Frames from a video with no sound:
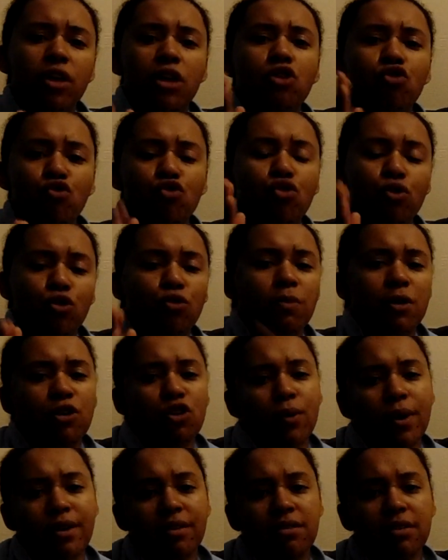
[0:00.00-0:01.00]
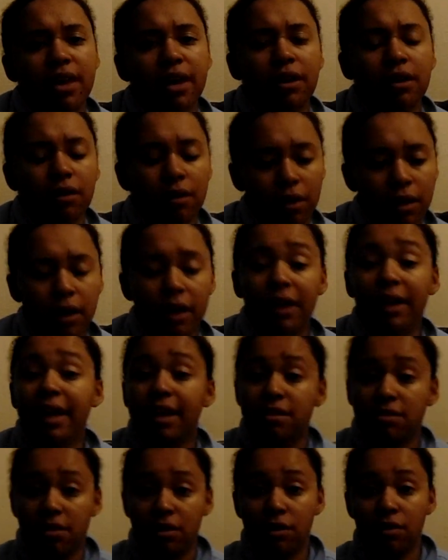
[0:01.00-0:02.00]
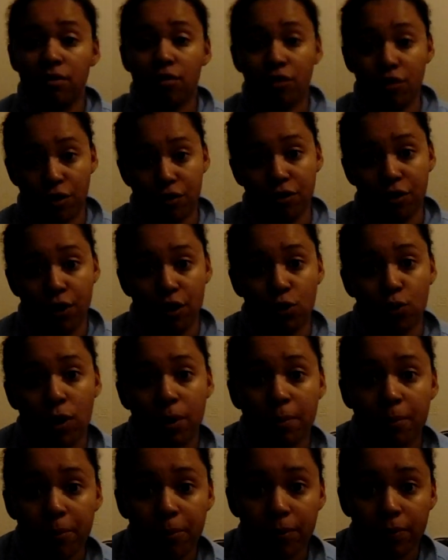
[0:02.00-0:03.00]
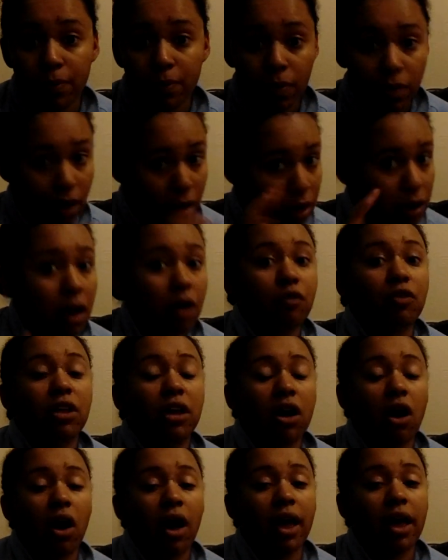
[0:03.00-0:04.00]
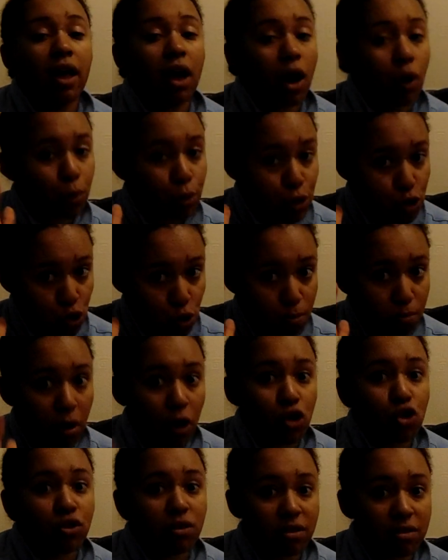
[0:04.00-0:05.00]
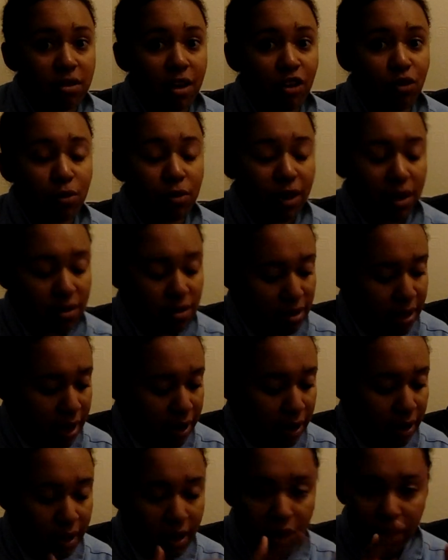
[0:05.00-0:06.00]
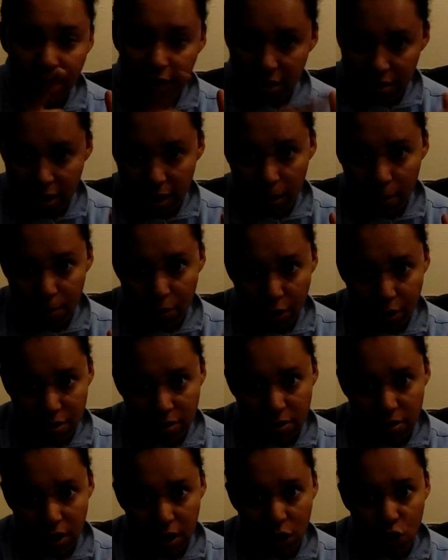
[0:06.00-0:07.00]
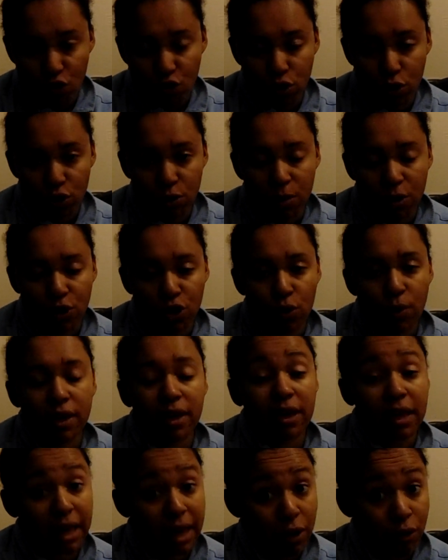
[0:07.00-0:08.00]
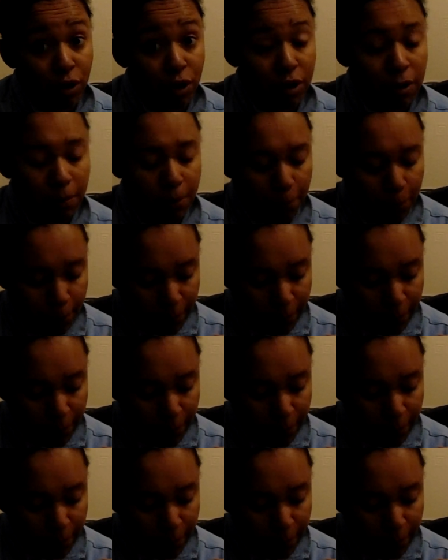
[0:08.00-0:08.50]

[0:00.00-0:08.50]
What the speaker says: that introduced me to ACN, Clayton for the first one, lovely guy, I wish you much success with ACN. Second person that introduced me to it, Kieran,